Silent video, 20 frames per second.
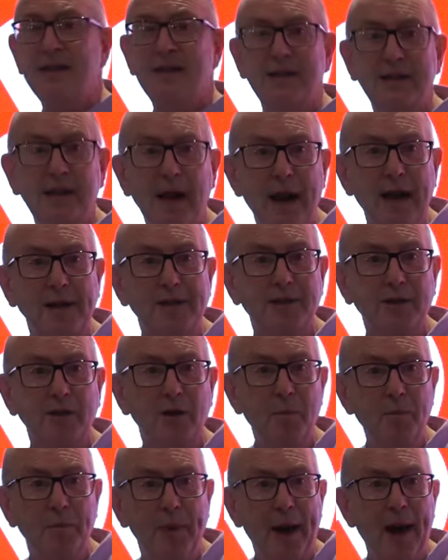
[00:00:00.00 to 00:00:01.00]
state
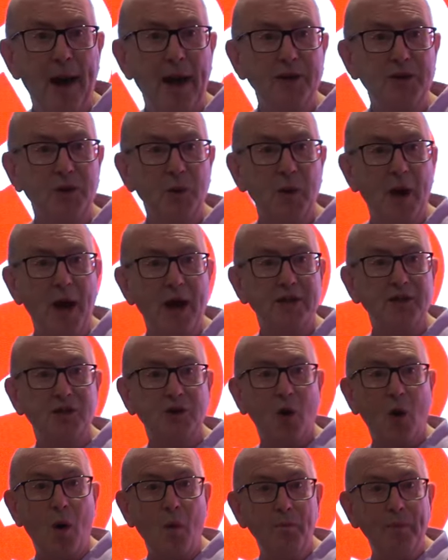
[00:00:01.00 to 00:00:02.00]
compared to
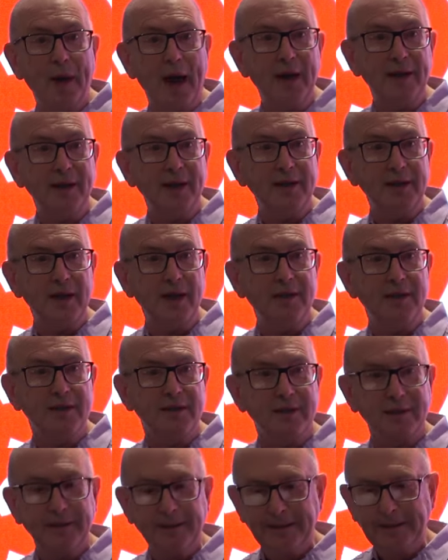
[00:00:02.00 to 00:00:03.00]
its
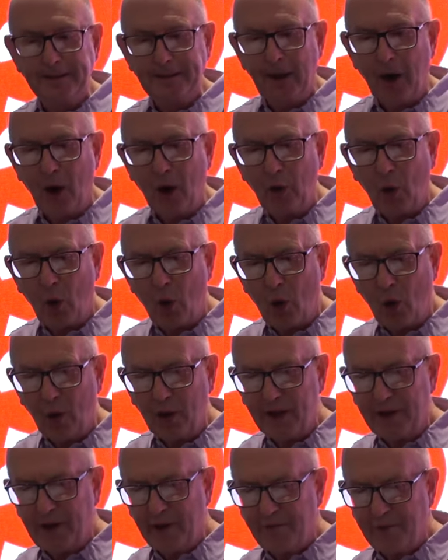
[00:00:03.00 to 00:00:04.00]
competitors on all
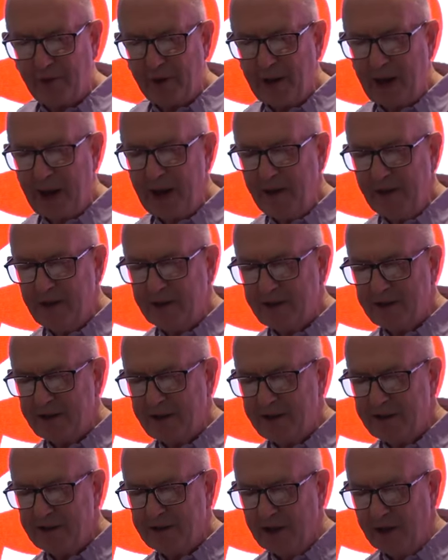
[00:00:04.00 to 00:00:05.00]
the different
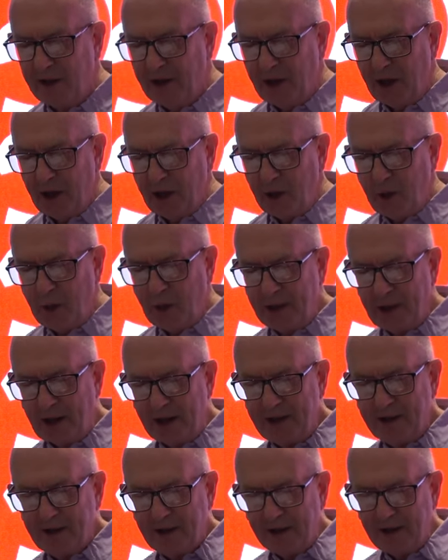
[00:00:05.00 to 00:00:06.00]
industries you would
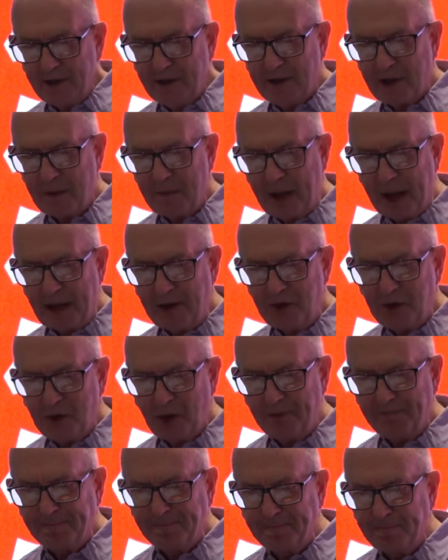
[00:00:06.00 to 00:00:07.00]
like to
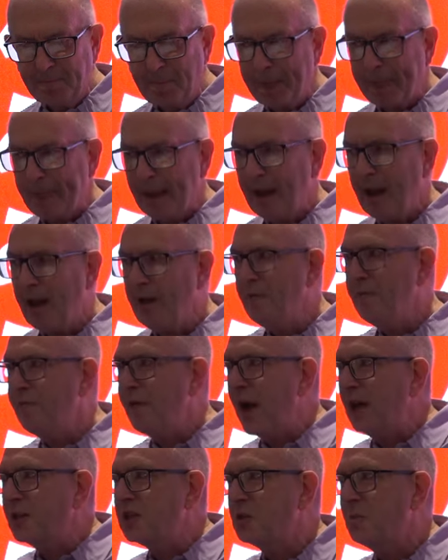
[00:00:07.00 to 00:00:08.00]
mention.
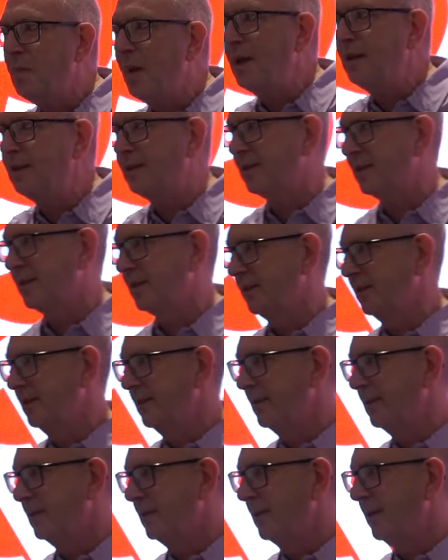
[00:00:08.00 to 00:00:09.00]
Investment
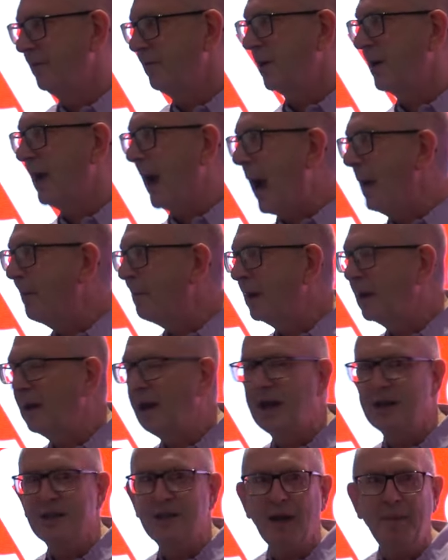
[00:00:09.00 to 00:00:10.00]
for
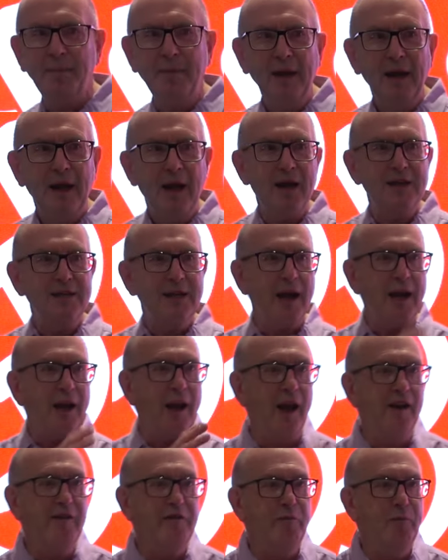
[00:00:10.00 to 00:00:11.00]
capitalism is a
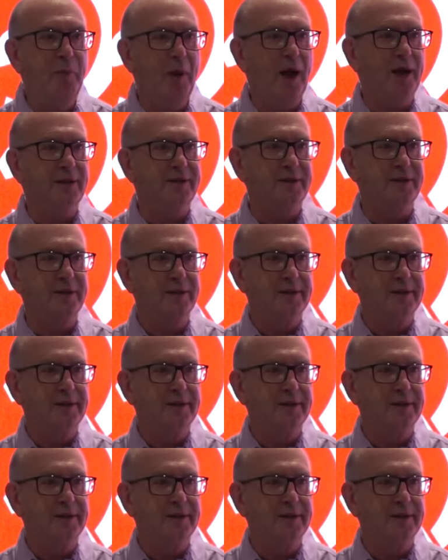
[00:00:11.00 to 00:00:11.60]
lifeblood.